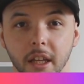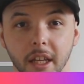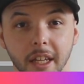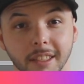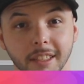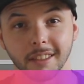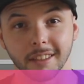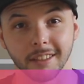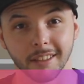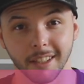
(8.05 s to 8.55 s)

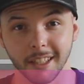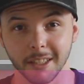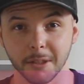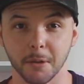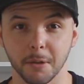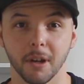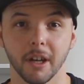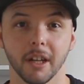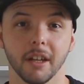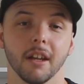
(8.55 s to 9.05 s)
Yes,
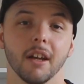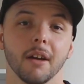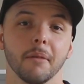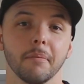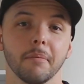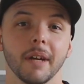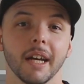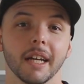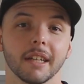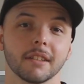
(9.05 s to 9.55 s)
that's right.
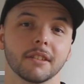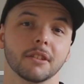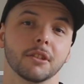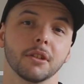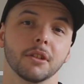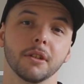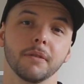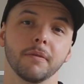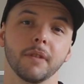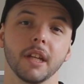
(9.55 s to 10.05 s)
I'm back.
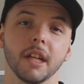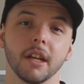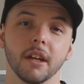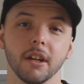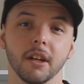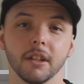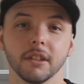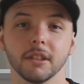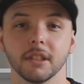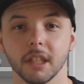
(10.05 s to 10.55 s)
2
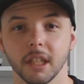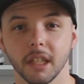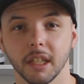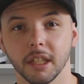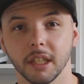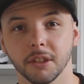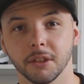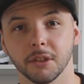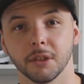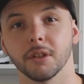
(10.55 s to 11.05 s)
videos
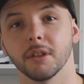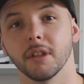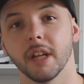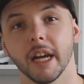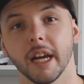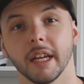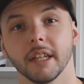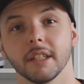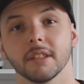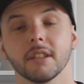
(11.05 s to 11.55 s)
in 2
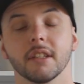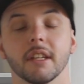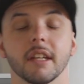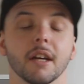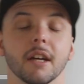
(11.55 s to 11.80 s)
days.